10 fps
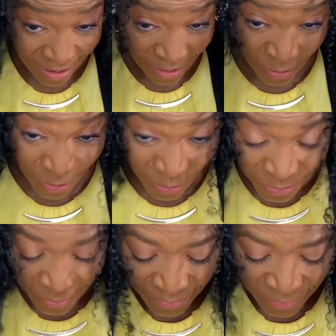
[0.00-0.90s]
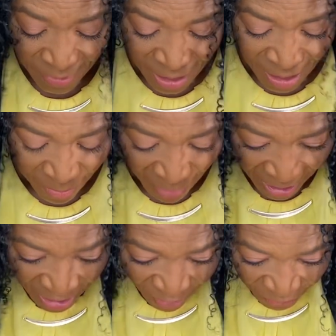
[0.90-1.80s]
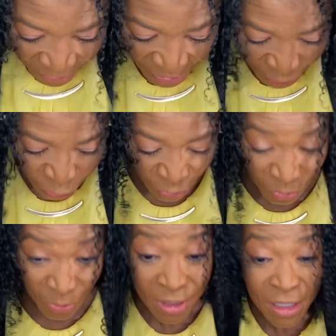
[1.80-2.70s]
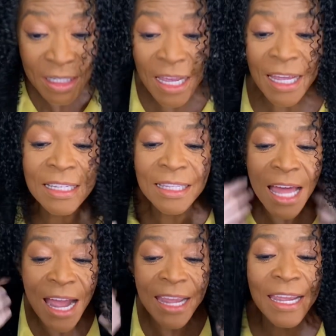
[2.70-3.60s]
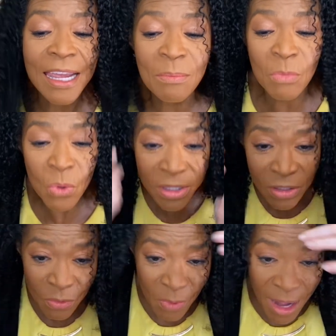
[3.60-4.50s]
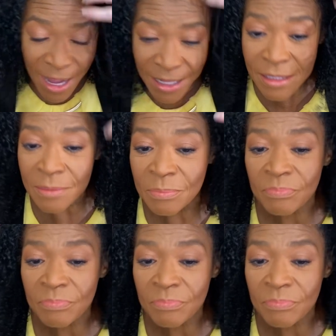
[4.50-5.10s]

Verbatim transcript: Oh, my hair feels so good and light and moisturized.